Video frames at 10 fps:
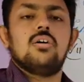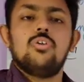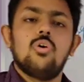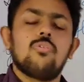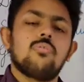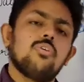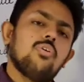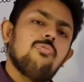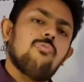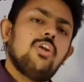
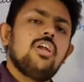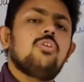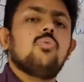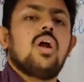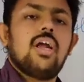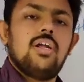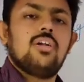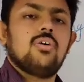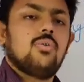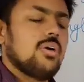you're free to
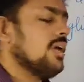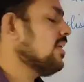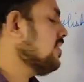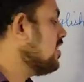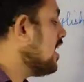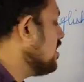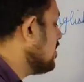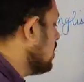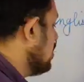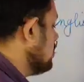write. Okay.
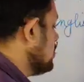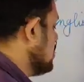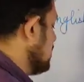Then comes